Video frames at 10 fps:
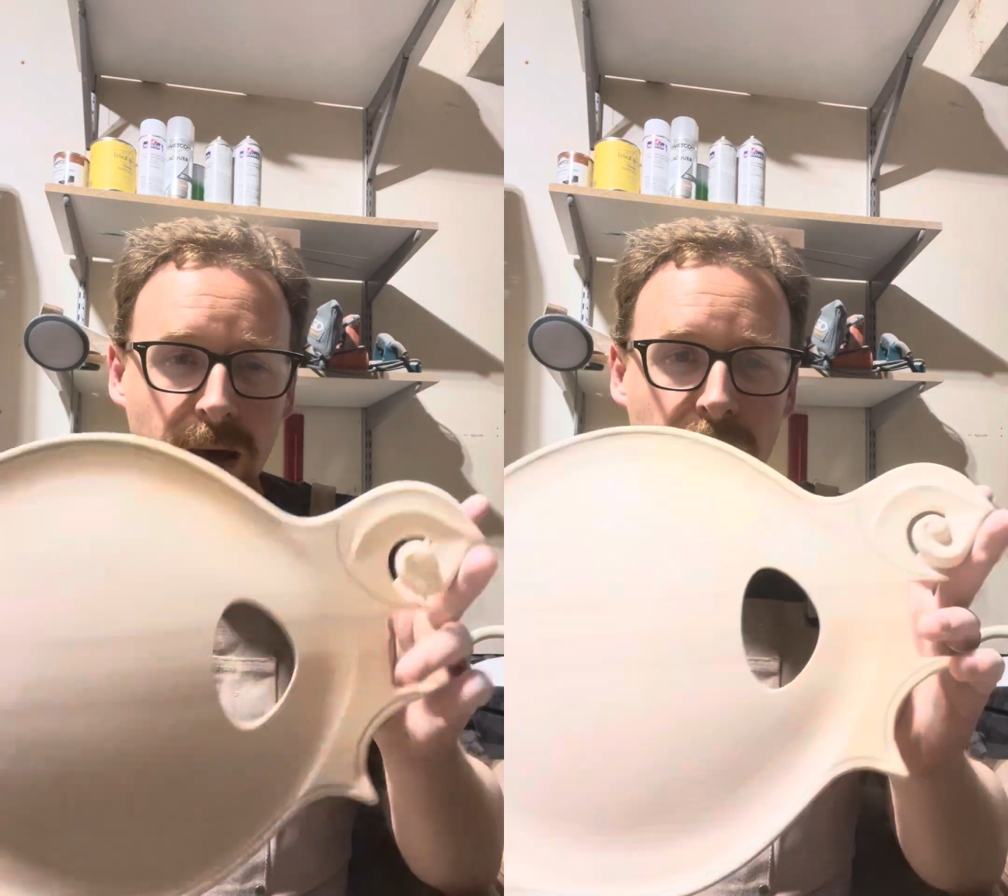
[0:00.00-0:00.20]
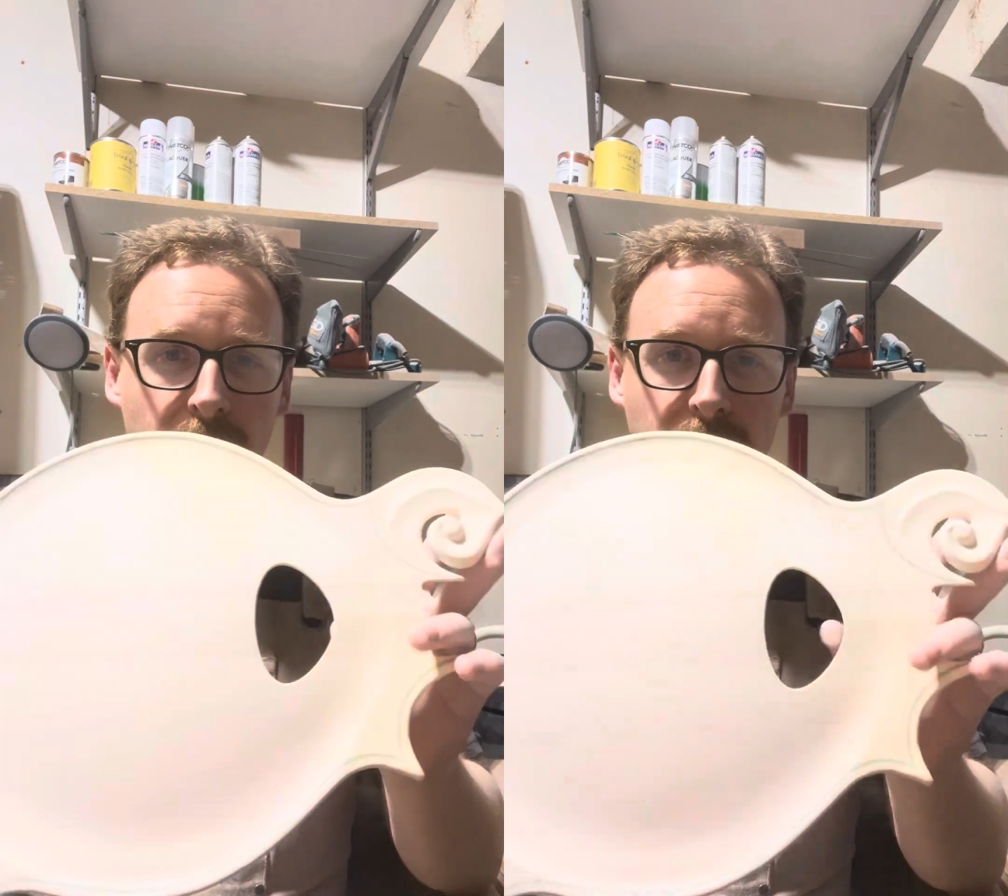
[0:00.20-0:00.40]

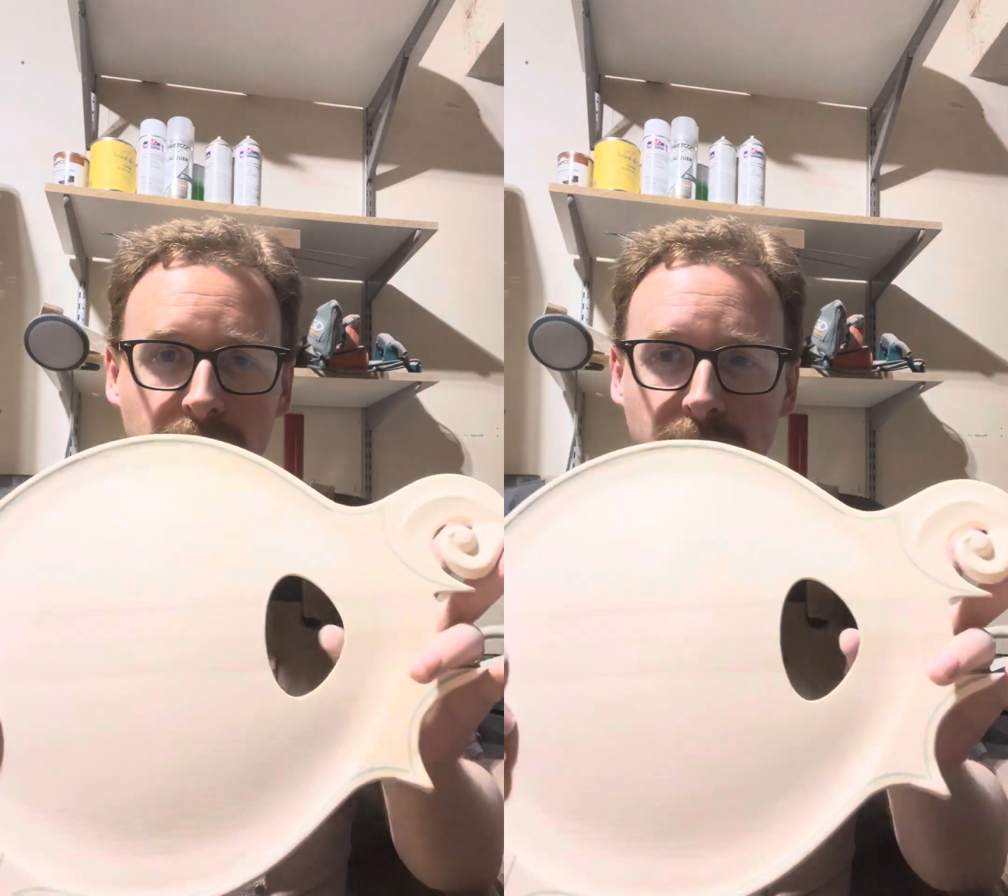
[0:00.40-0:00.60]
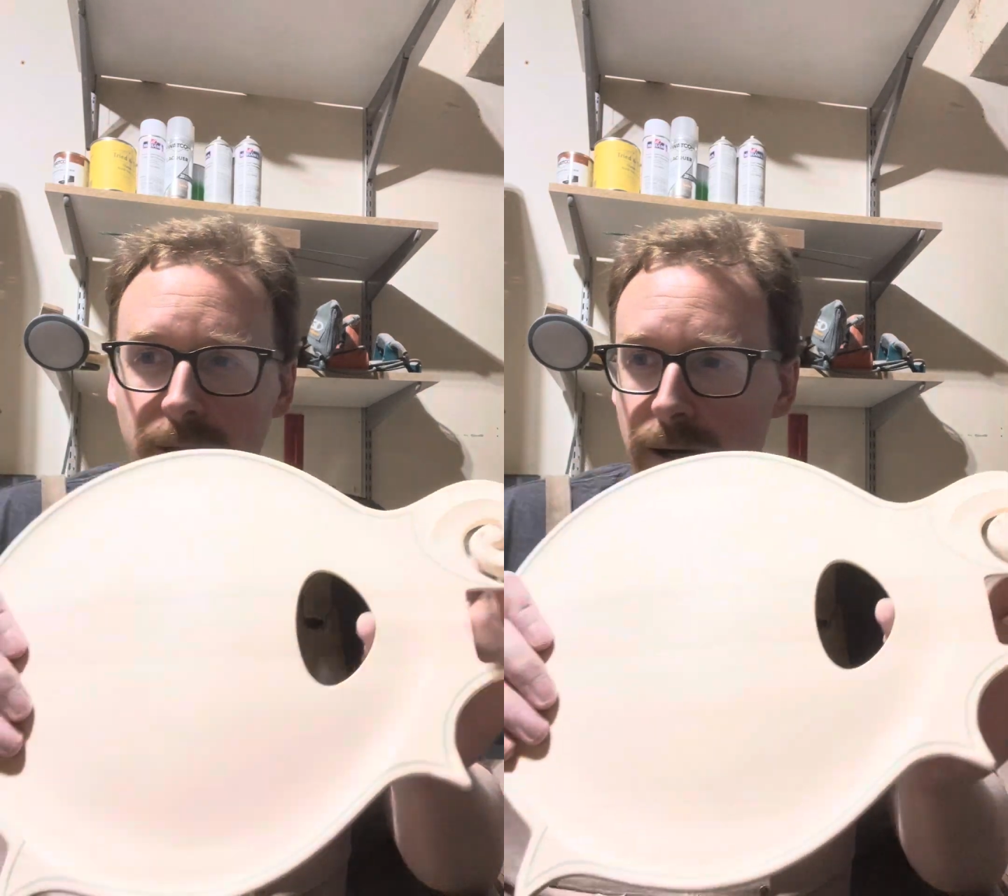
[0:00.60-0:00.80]
and
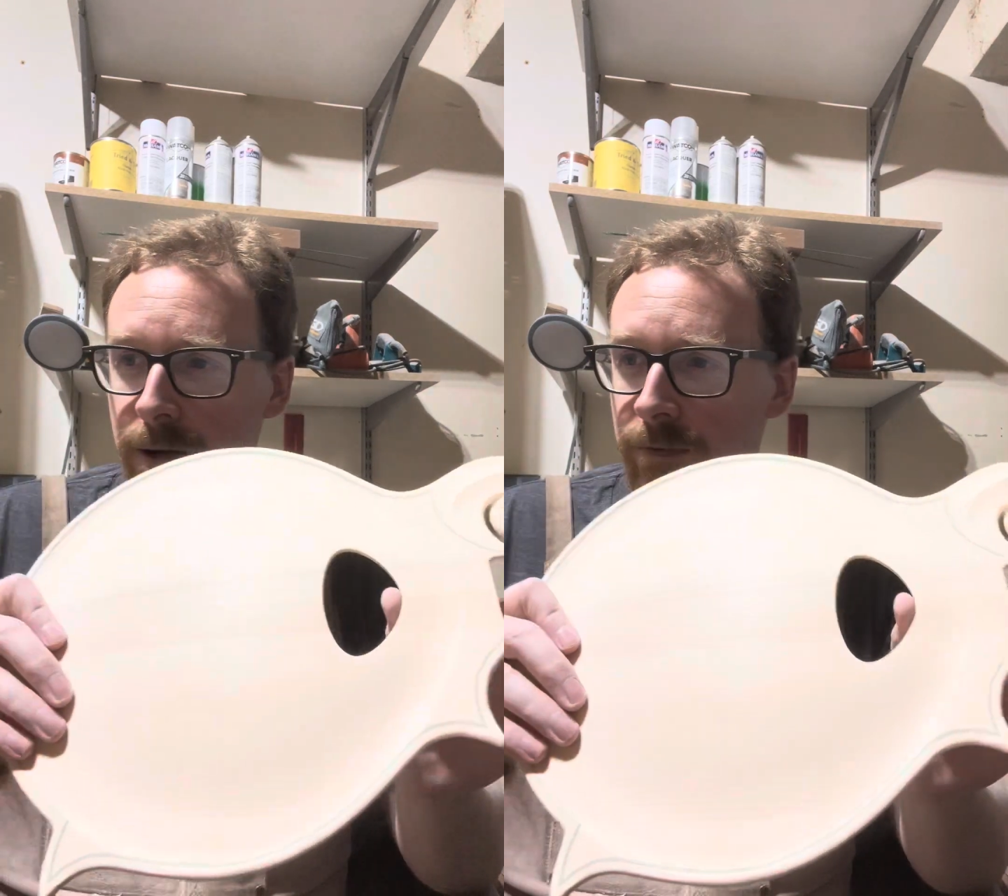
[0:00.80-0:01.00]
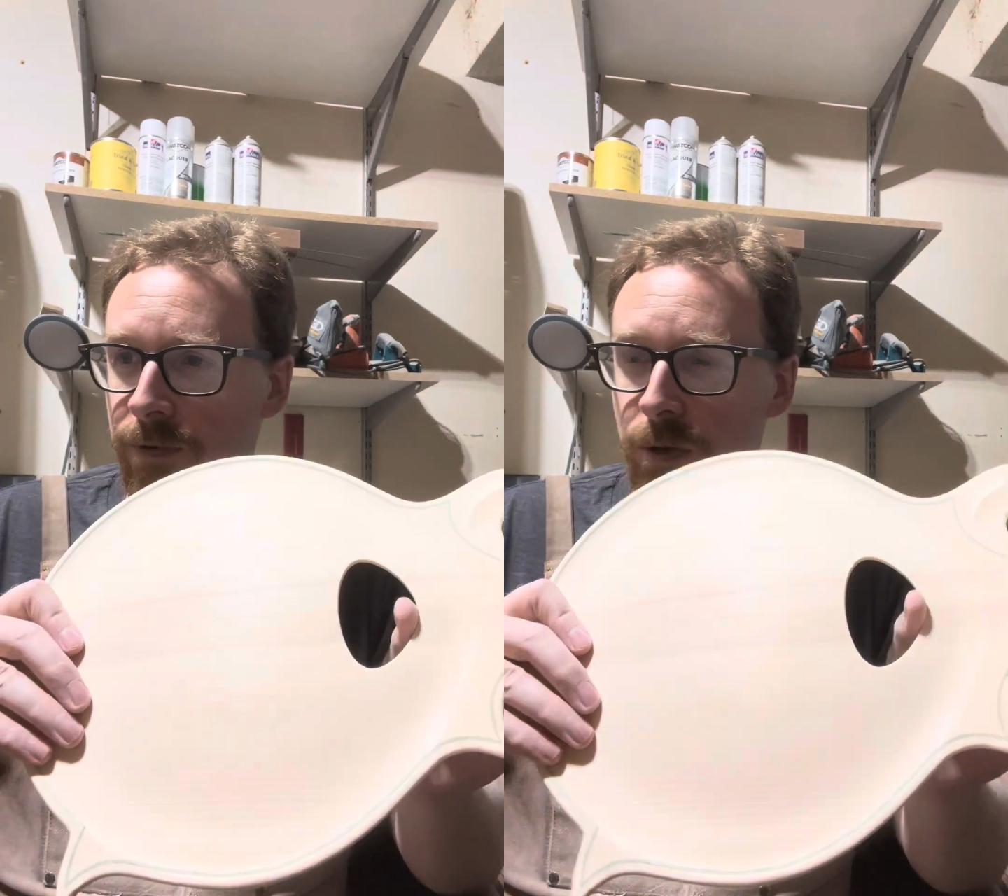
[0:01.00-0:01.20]

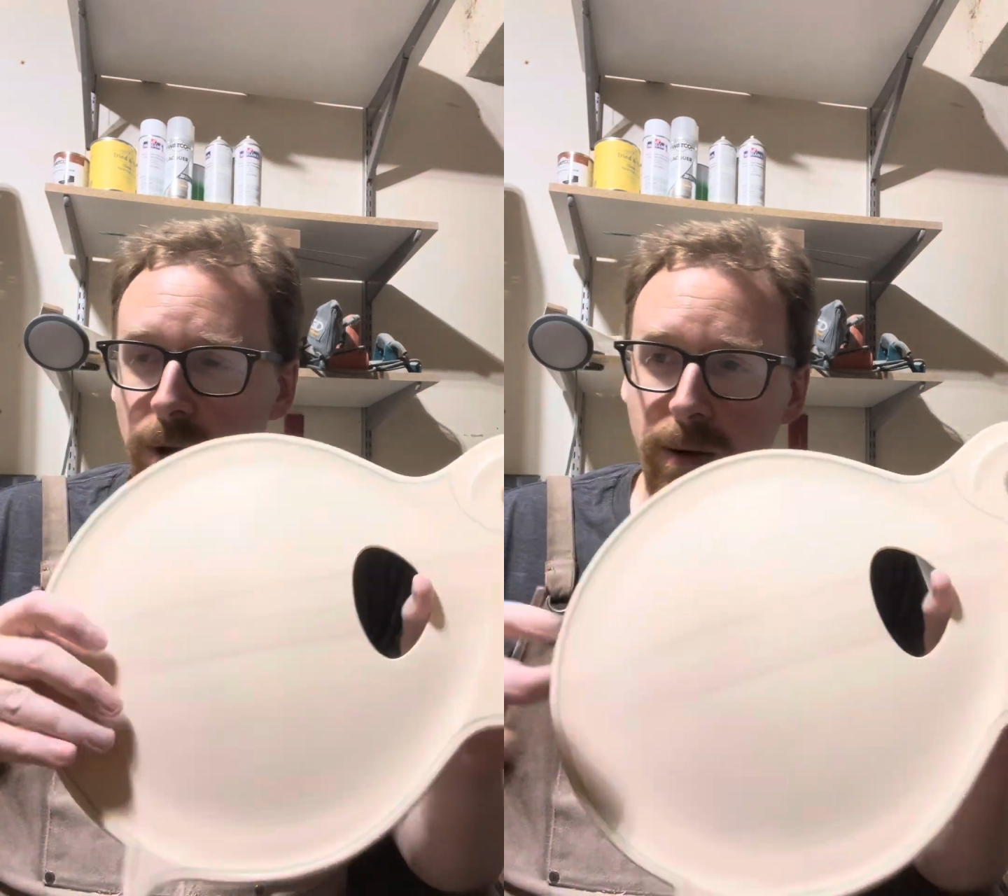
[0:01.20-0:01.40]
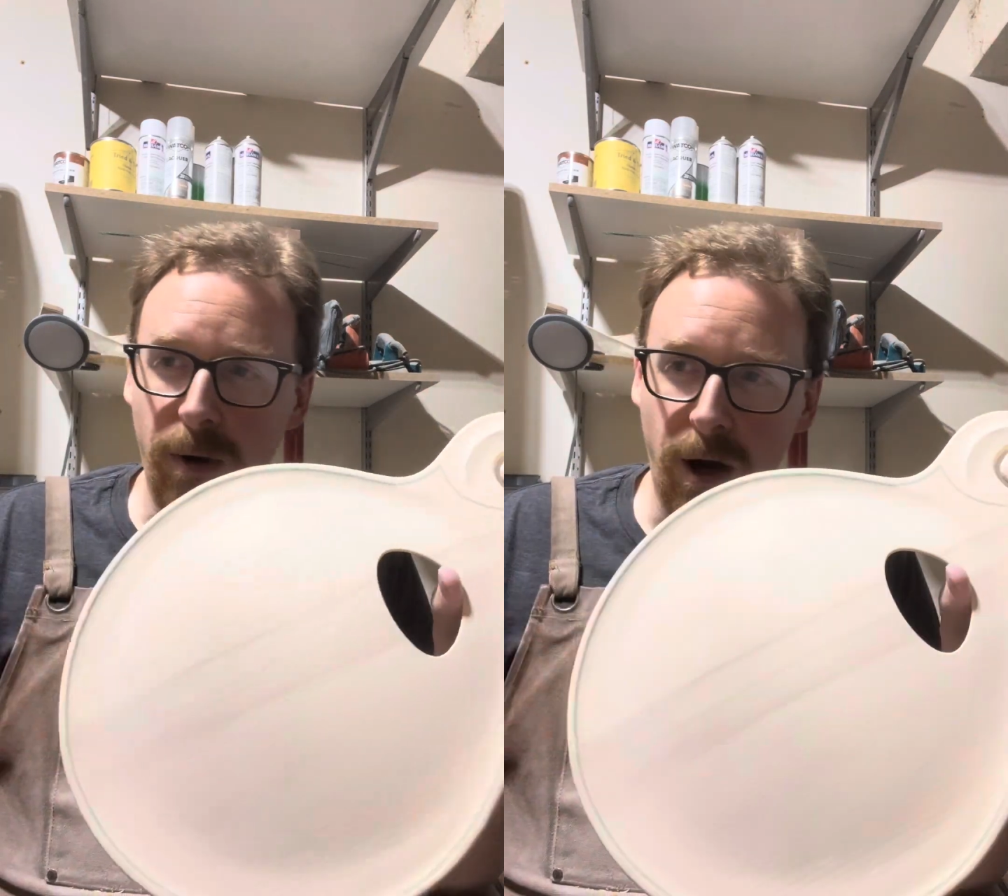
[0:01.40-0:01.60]

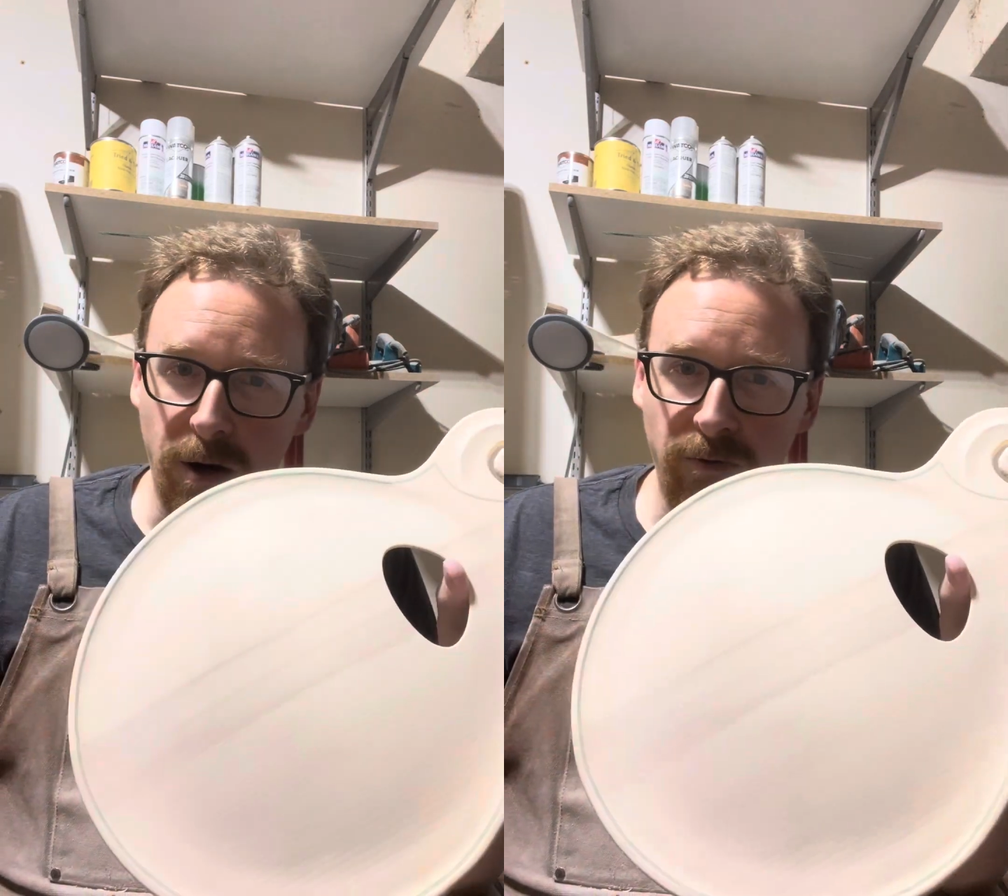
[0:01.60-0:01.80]
3D modeled